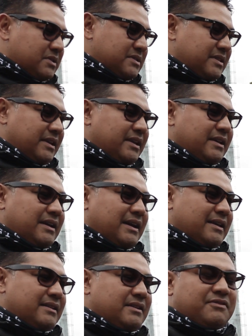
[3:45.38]
there,
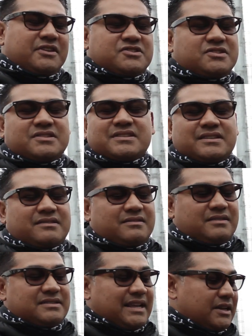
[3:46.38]
I then eventually just
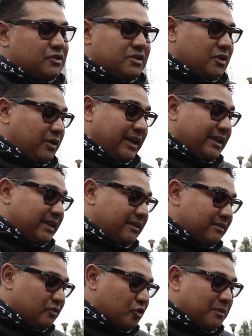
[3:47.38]
decided to go NA,
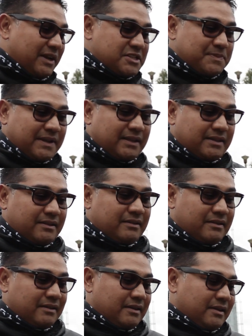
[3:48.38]
normal aspirated.
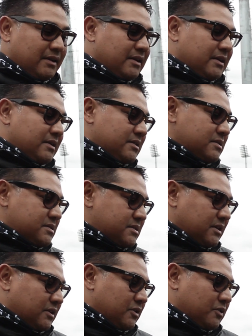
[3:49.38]

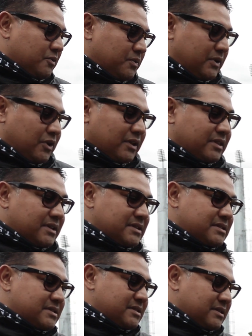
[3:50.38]
So we got
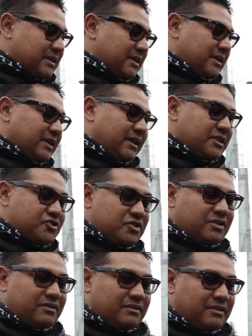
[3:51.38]
this
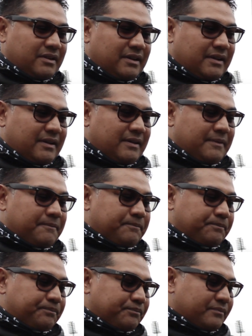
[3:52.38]
engine,
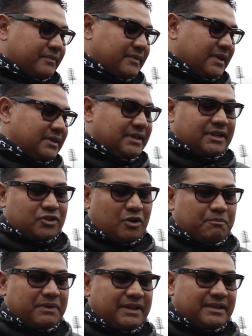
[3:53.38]
did it
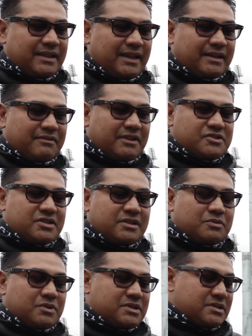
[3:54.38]
completely, and eventually
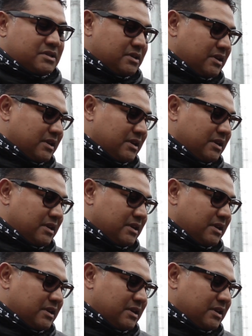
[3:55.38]
it was,